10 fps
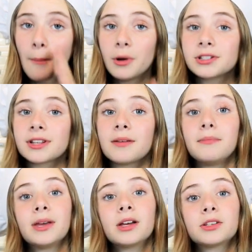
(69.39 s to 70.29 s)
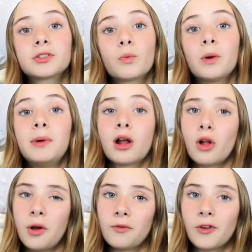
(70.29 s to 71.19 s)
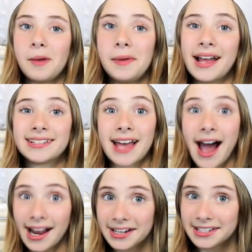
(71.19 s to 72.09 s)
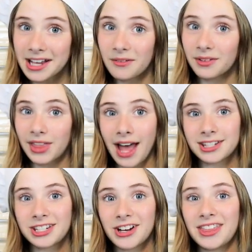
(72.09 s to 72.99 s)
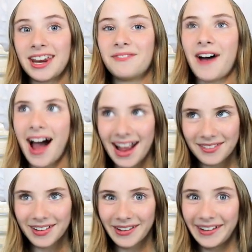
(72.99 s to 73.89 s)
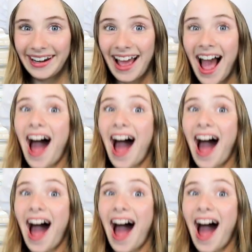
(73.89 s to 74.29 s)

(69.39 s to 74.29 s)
Most of the meals will be gluten-free because I discovered last year that if I have gluten,